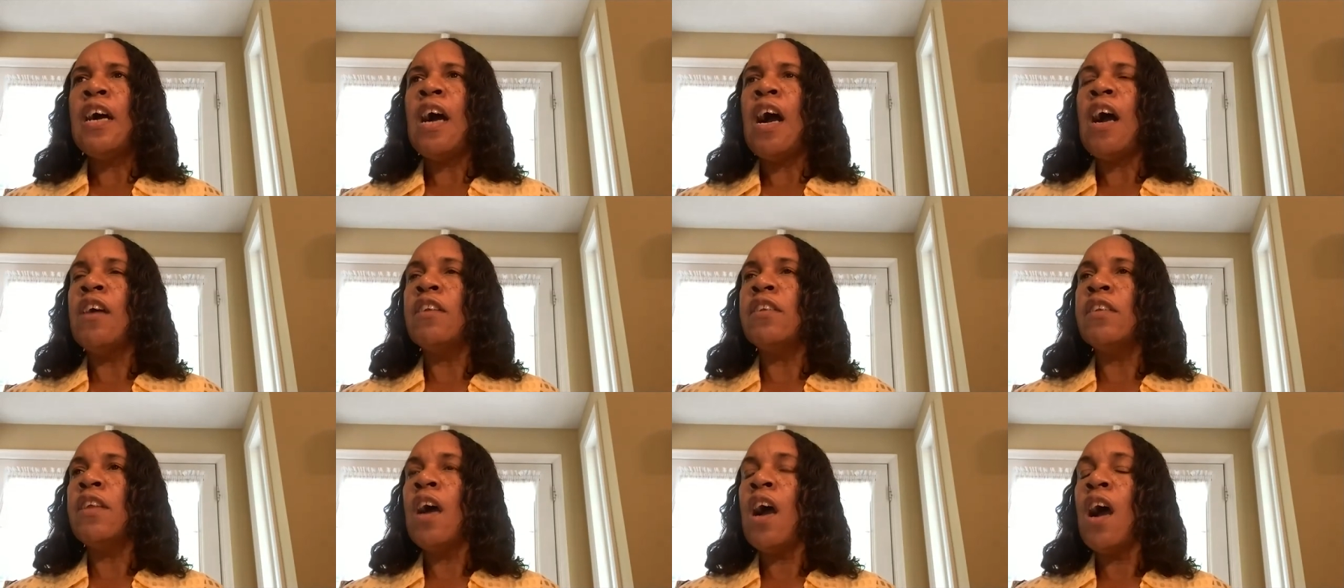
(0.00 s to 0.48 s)

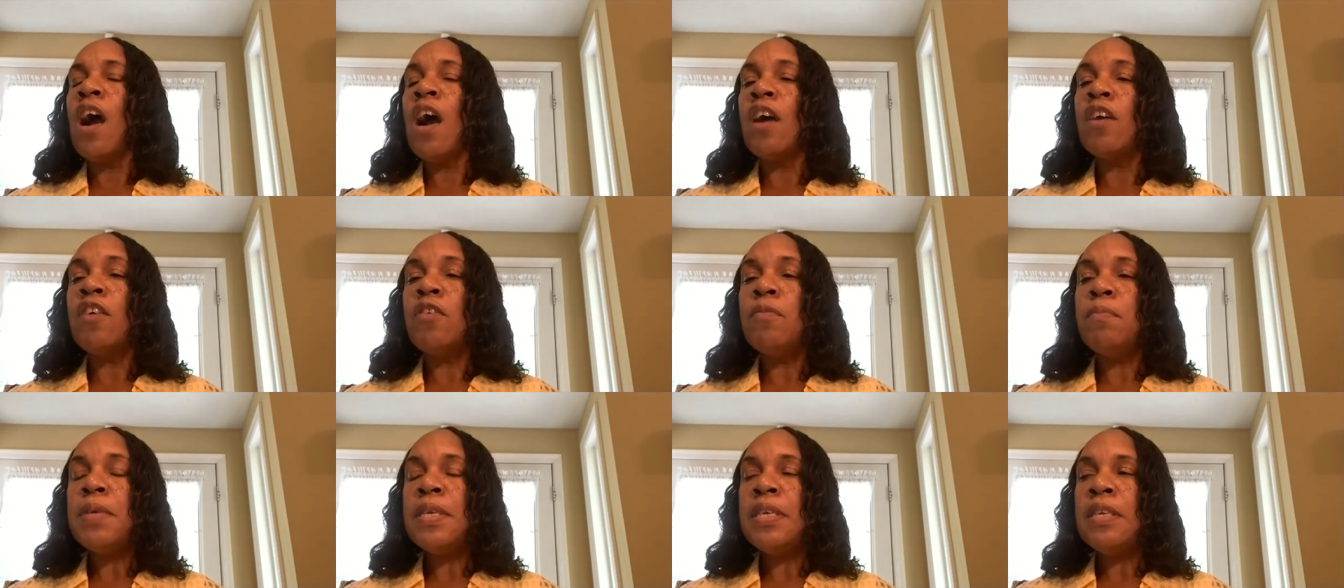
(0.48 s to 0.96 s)

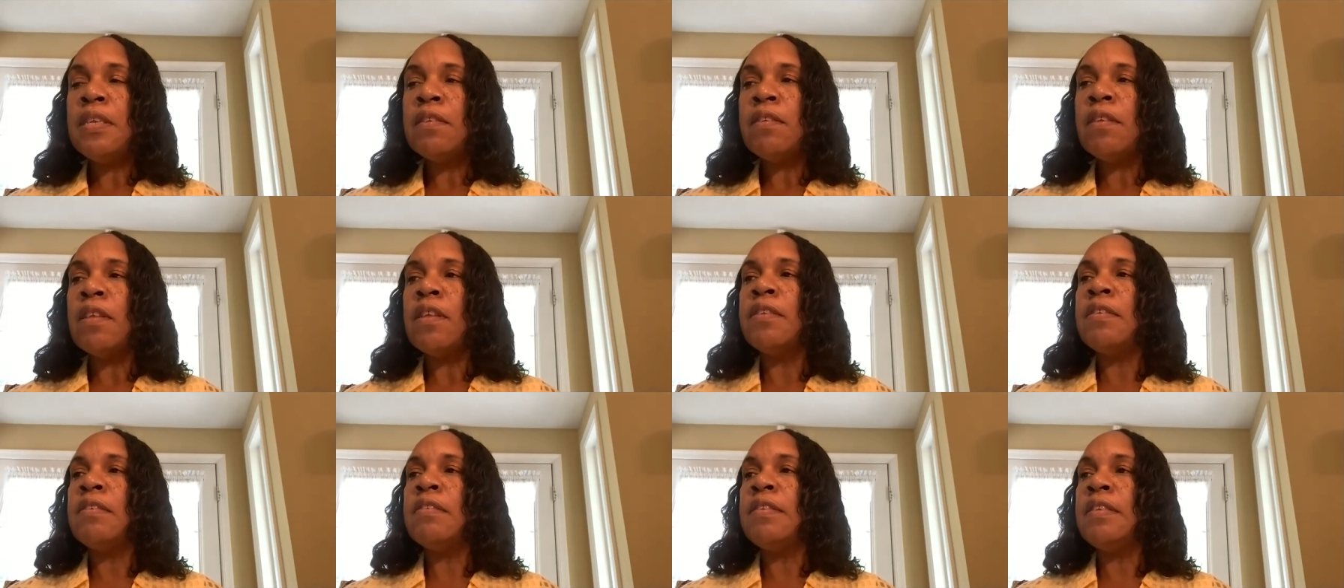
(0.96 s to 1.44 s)
autonomy
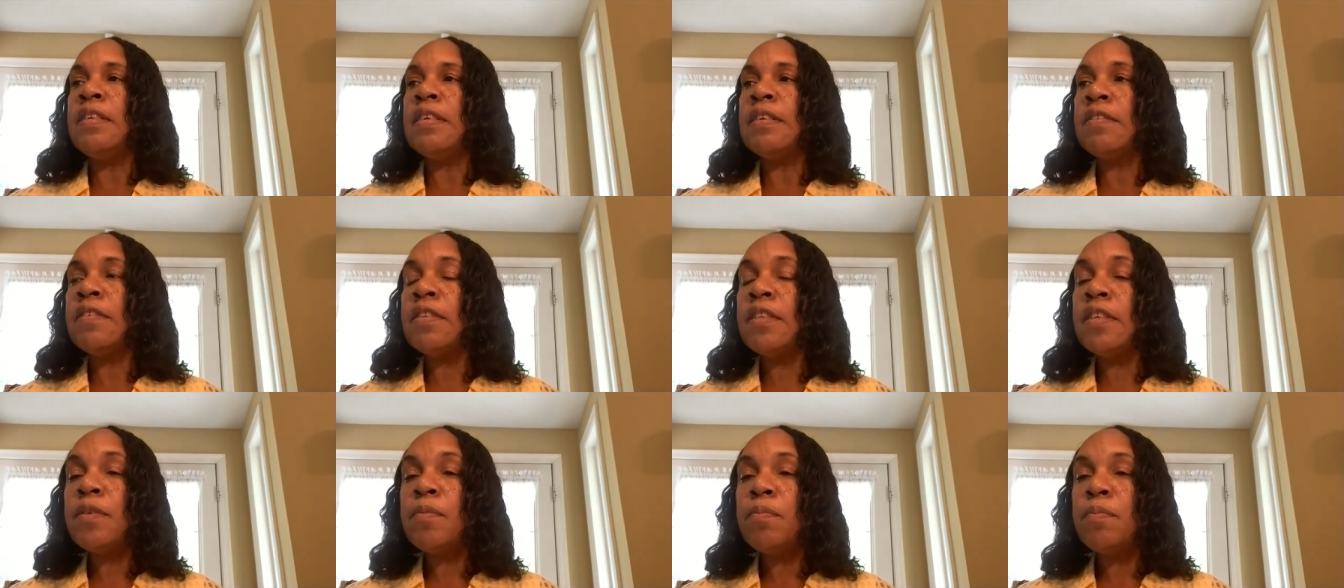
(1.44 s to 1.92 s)

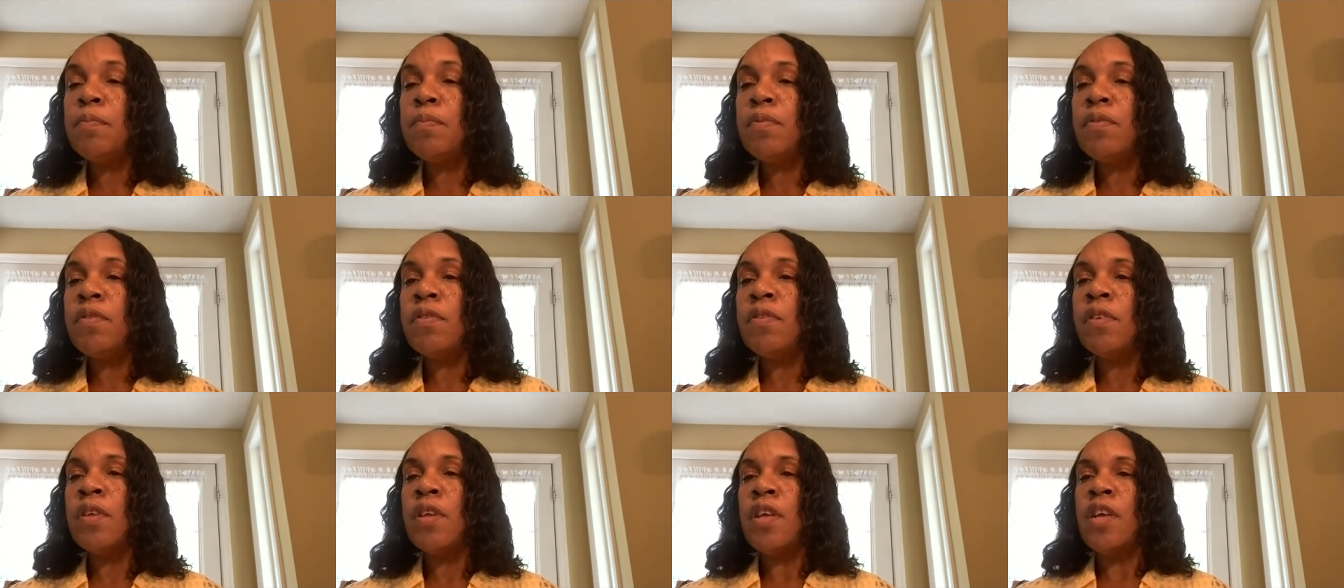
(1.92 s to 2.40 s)

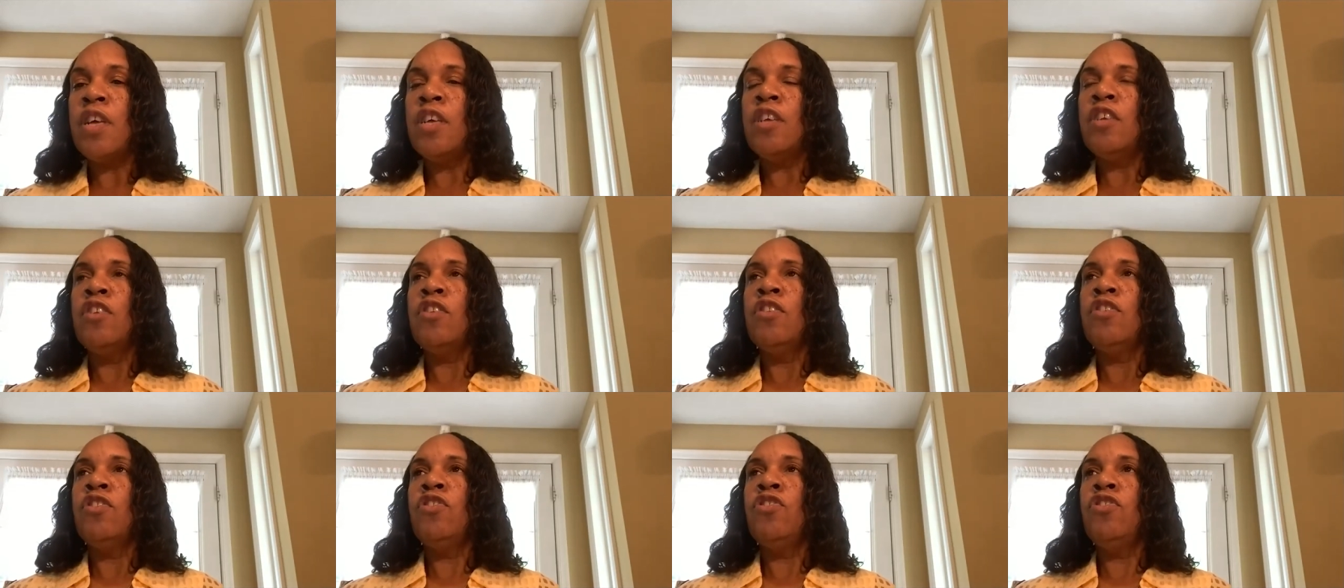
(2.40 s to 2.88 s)
systems
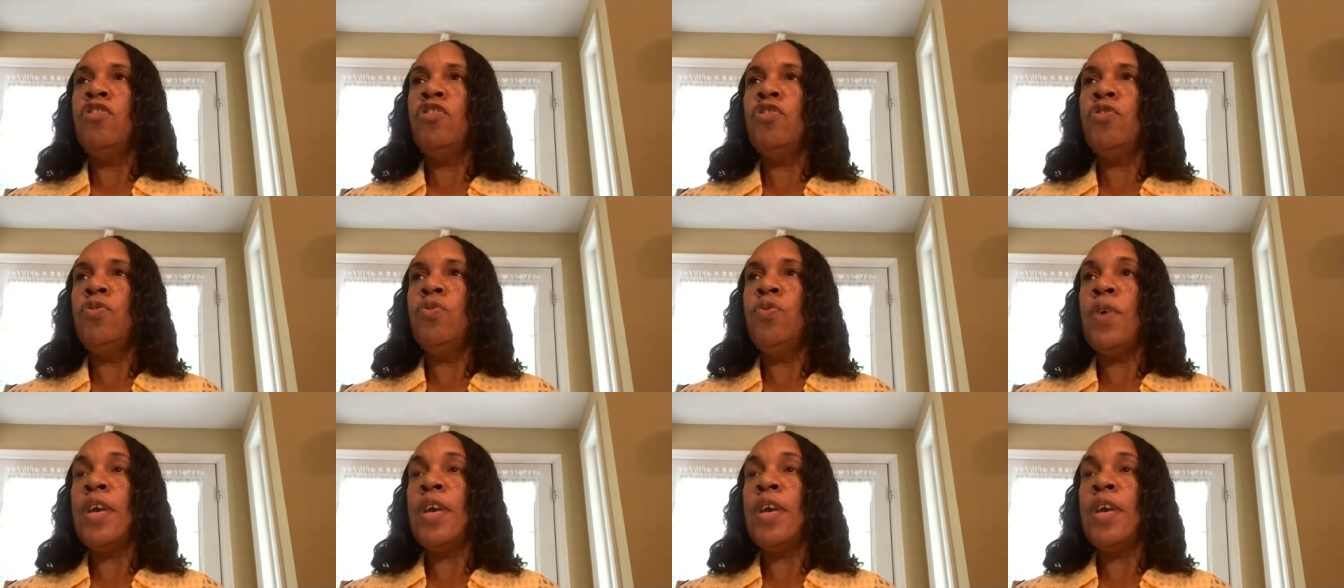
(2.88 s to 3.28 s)
to